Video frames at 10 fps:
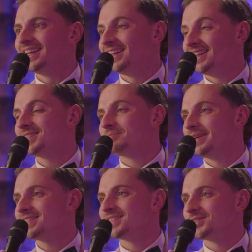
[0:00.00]
In this
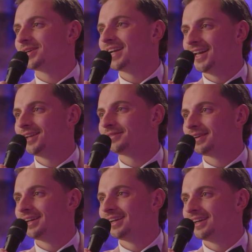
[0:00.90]
business, you're kind of
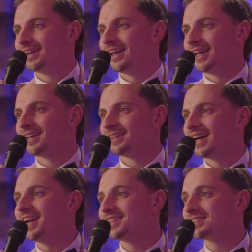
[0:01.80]
like a
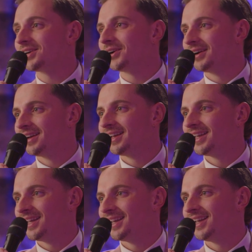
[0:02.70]
dinosaur.
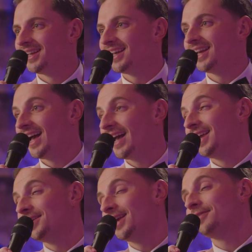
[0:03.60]

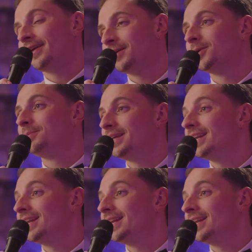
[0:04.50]
If I would be,